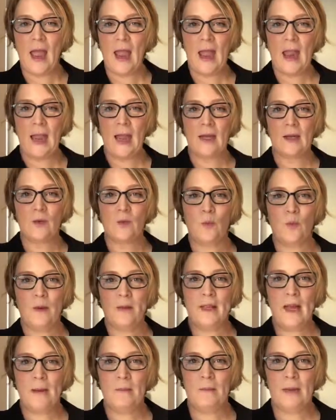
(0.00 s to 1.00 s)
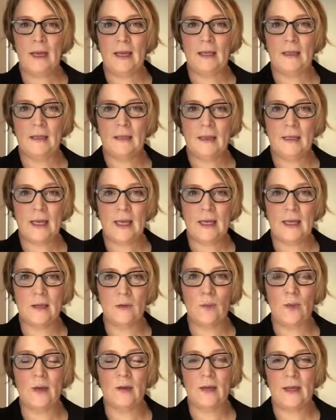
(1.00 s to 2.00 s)
And what that means
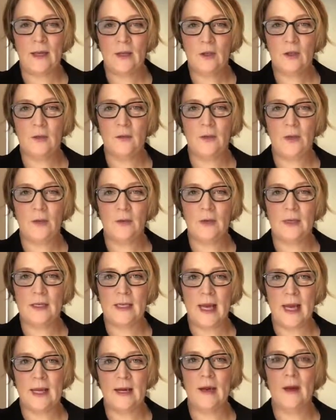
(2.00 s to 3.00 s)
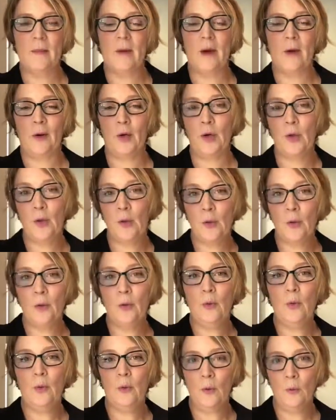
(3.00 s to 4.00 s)
is we'll interview the data about
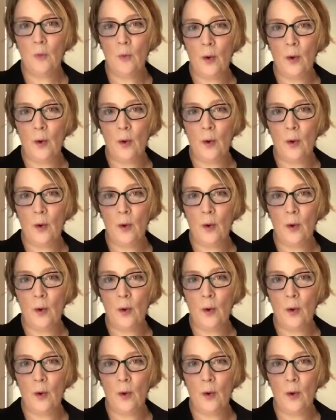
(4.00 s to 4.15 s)
who,